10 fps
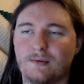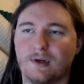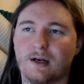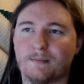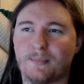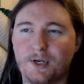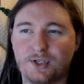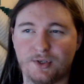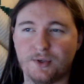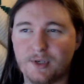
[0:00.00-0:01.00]
I'm pretty
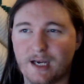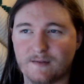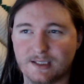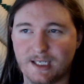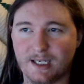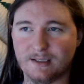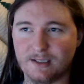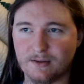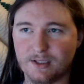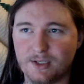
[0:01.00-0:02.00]
sure you did have to stand
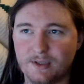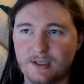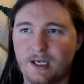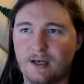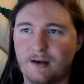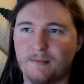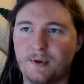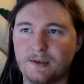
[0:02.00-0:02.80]
still to do it. But